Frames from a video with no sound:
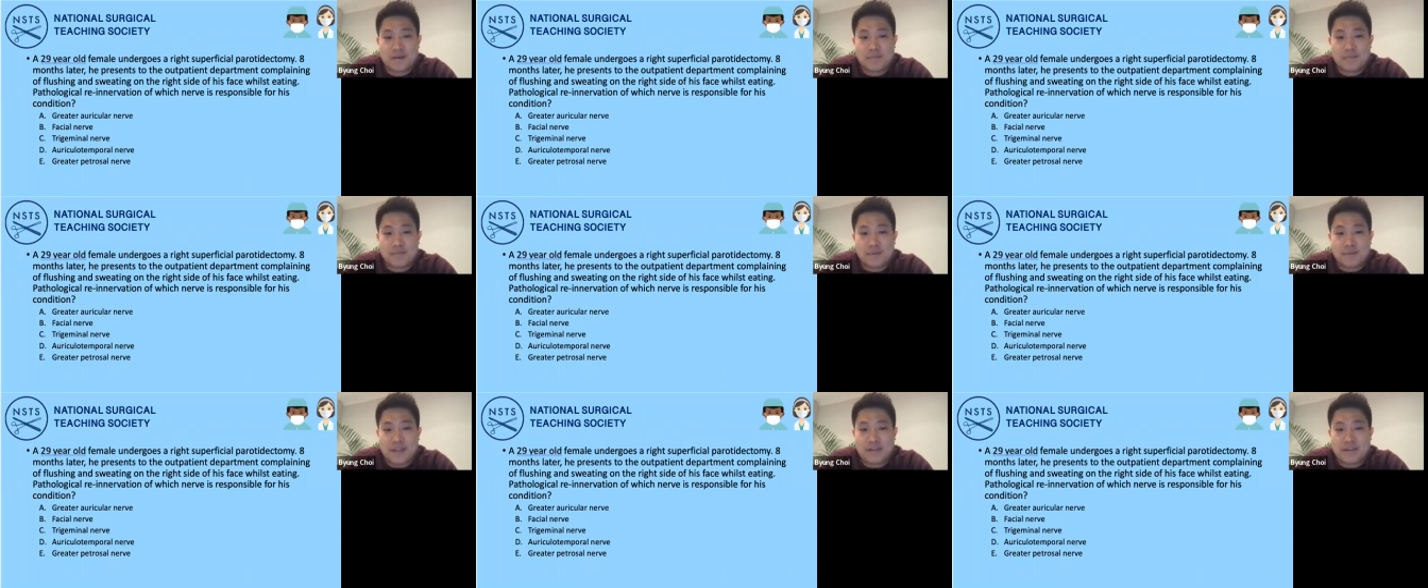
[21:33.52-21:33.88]

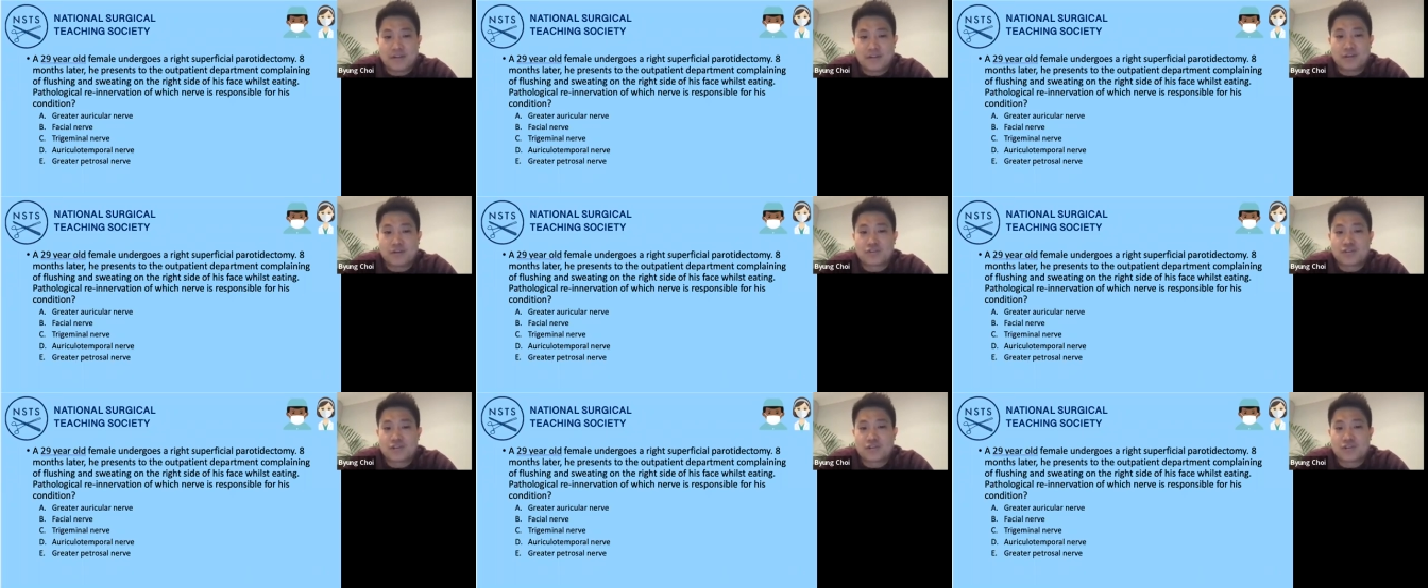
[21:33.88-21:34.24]

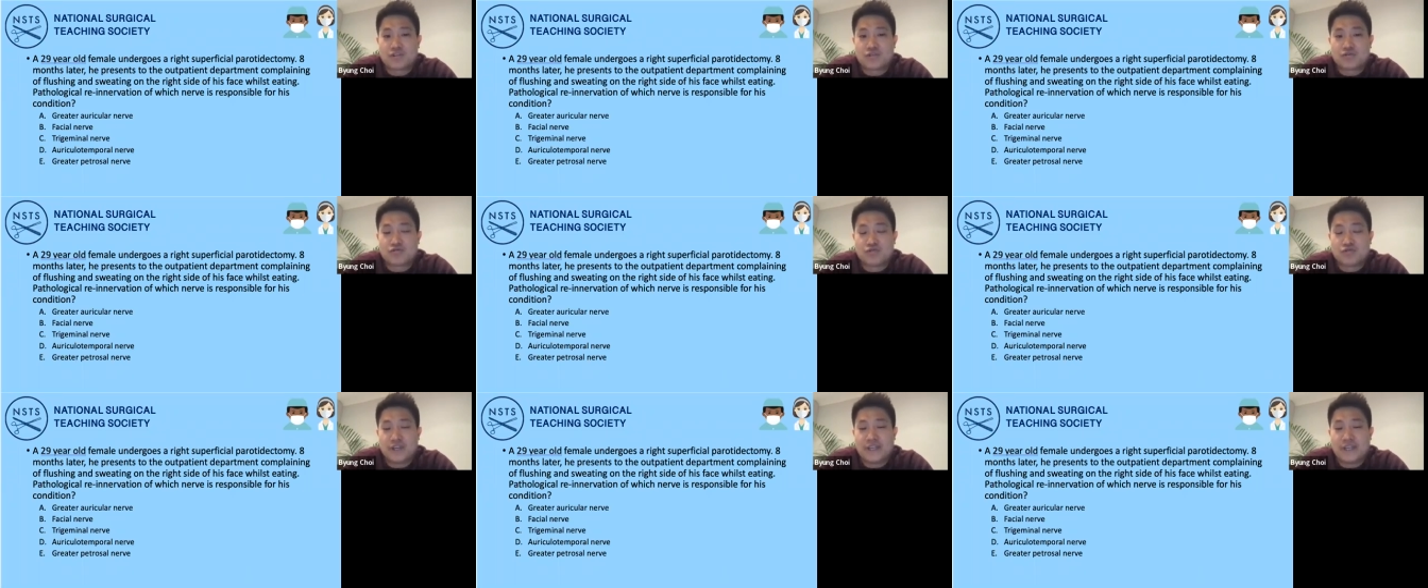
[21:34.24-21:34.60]

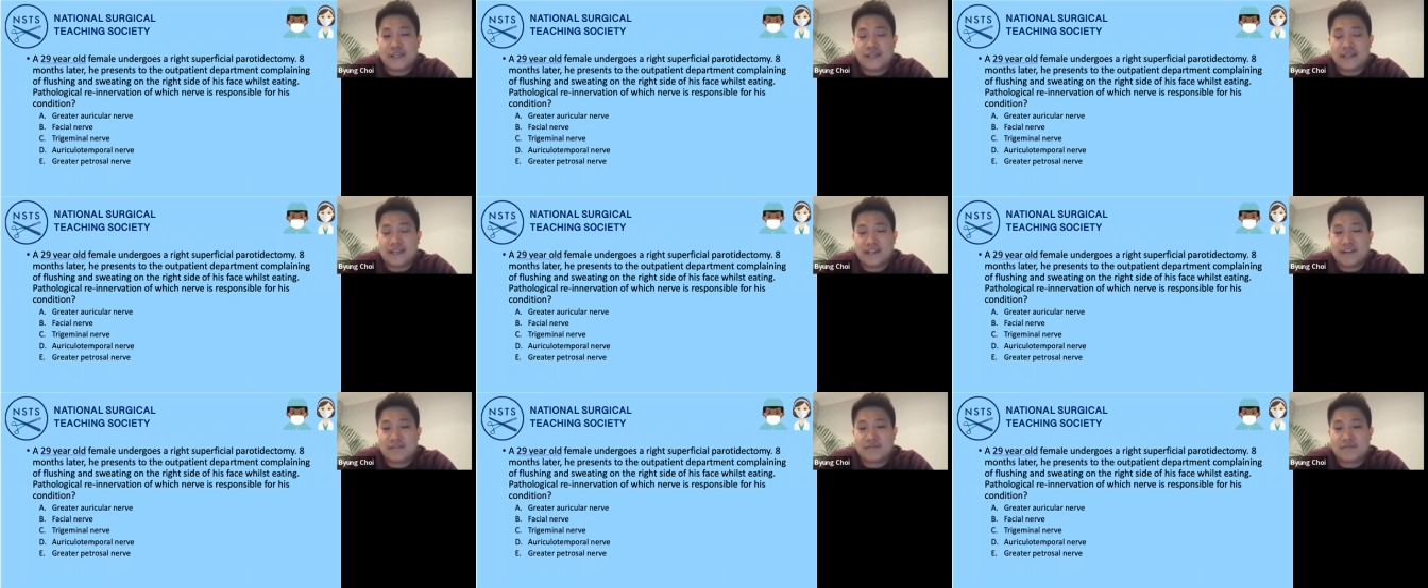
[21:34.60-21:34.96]
Pathological
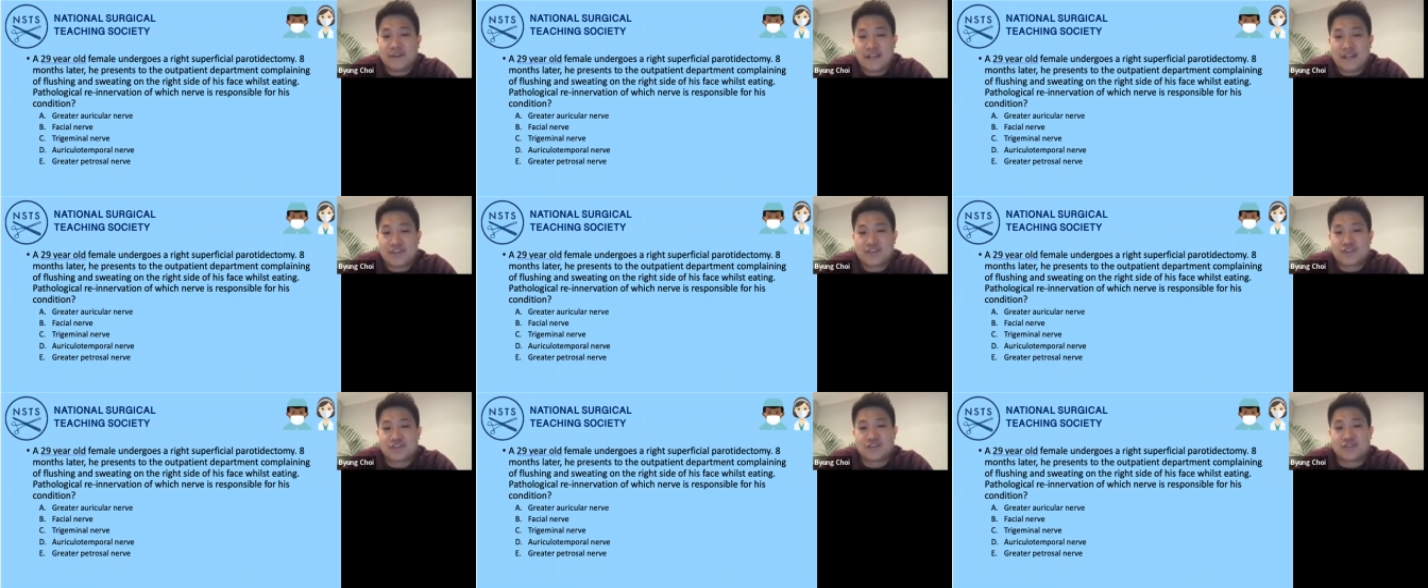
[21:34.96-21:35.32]

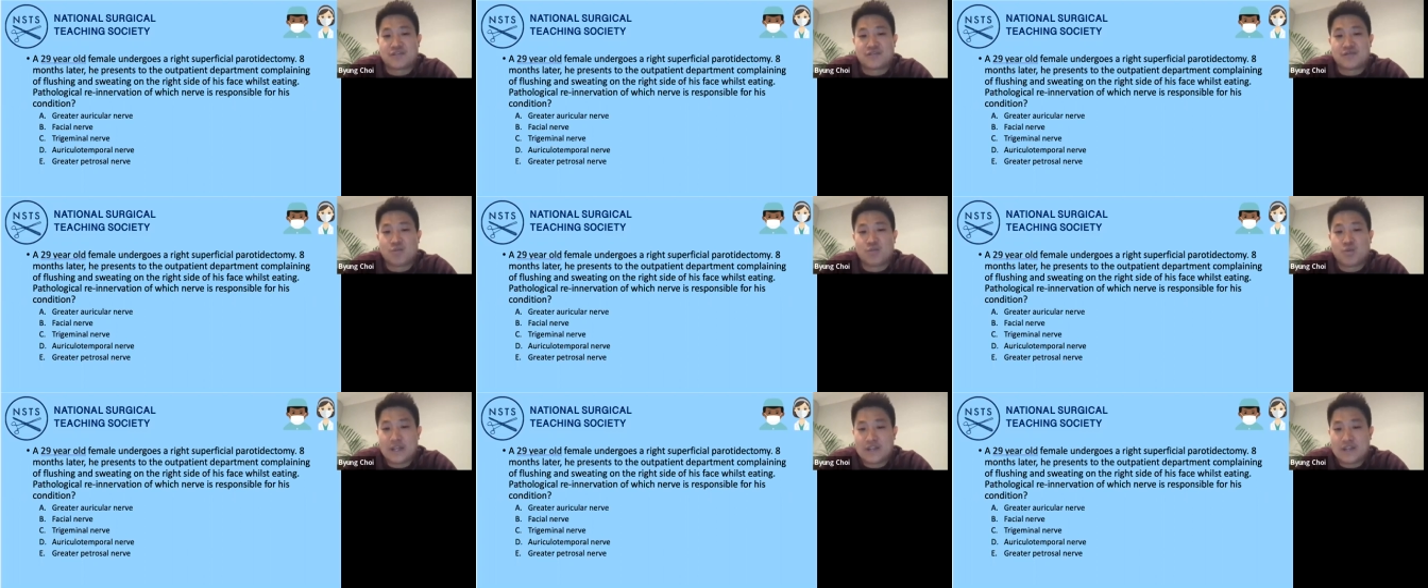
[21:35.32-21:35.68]
re-innervation
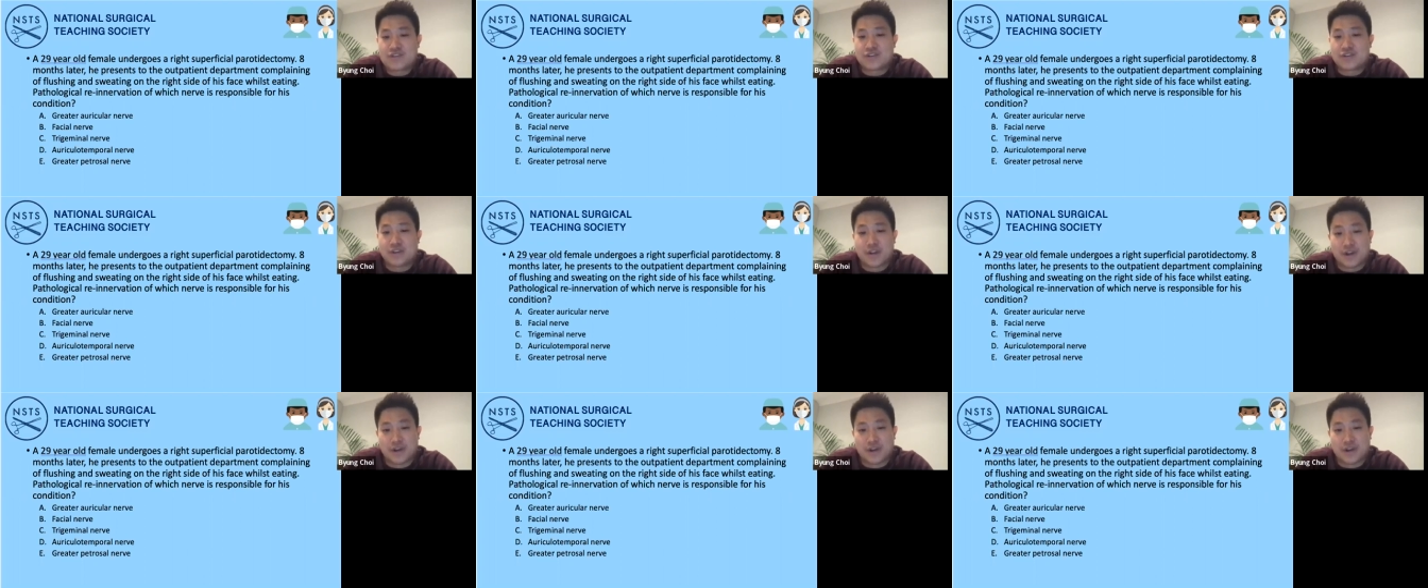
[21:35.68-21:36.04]
of
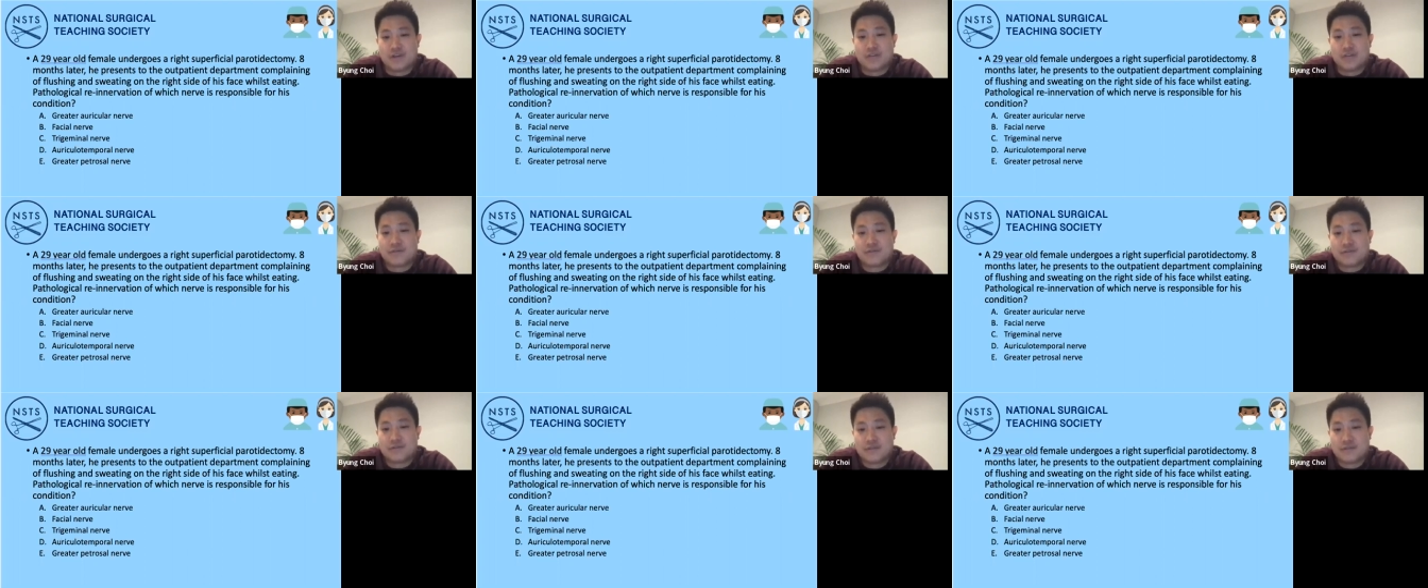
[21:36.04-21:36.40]
which
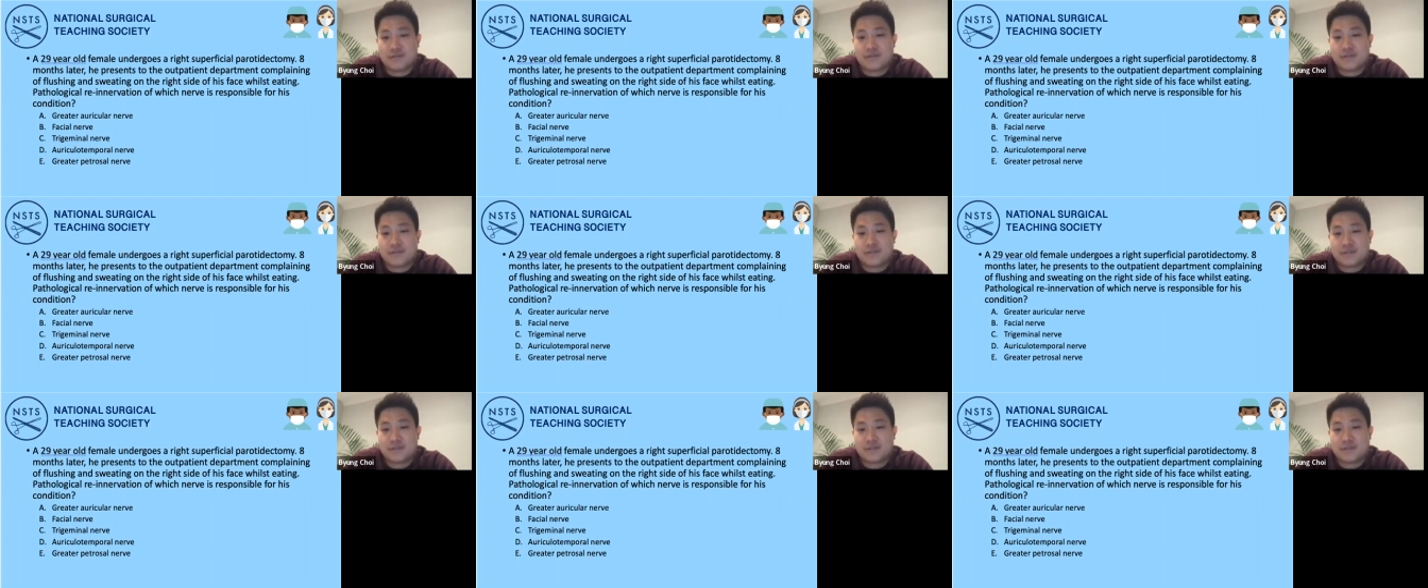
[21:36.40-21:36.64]
nerve